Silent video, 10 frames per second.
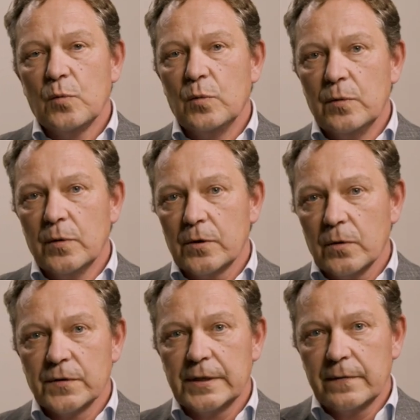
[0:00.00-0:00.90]
We
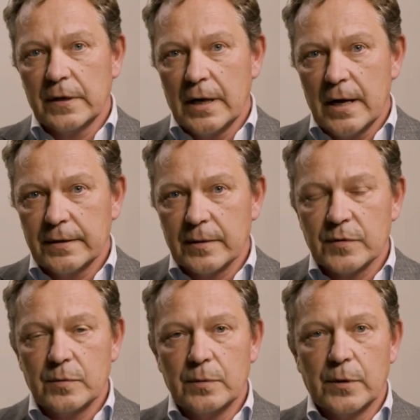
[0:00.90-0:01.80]
work on several
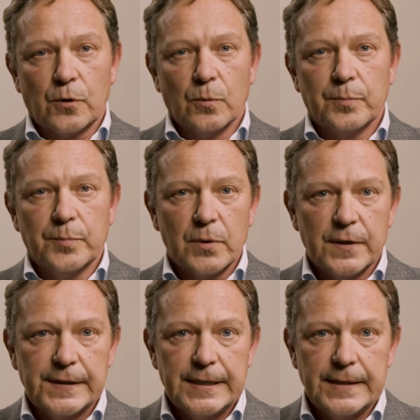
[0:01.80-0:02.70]
items. We work on
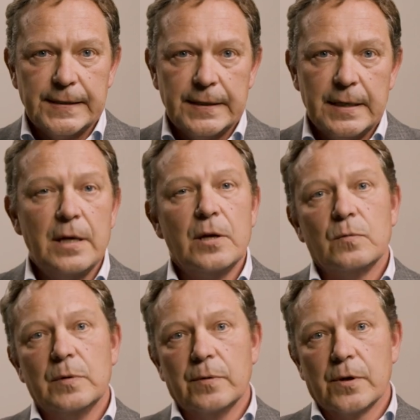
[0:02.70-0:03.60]
policies,
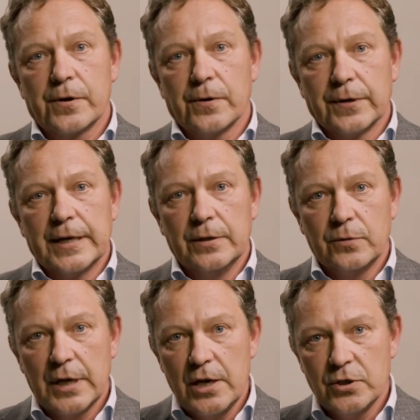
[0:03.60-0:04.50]
we work on
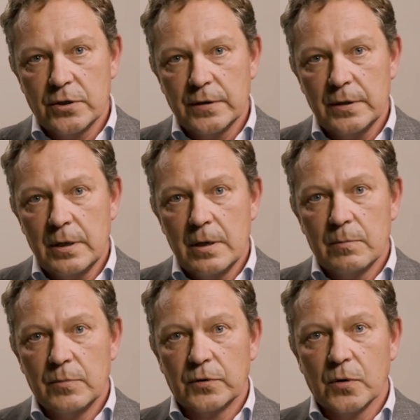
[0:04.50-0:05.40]
education,
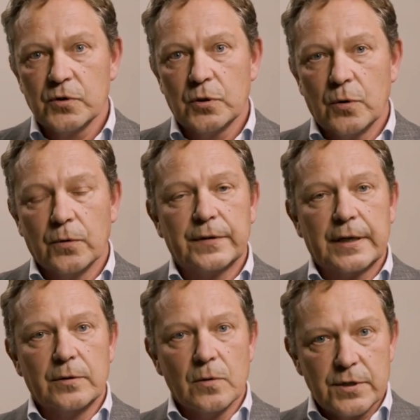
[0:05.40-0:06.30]
but also on
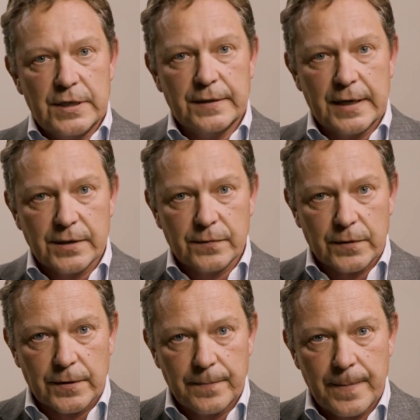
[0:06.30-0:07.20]
technology
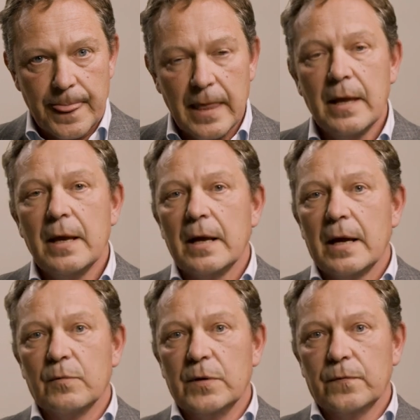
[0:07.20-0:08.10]
transfer.
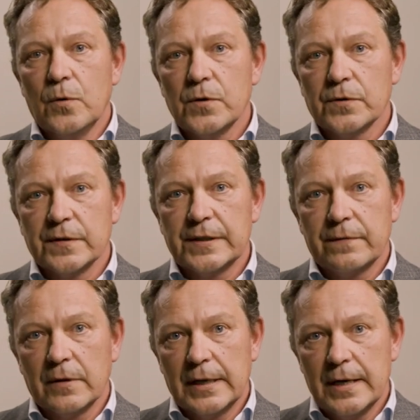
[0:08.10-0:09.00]
And we focus on several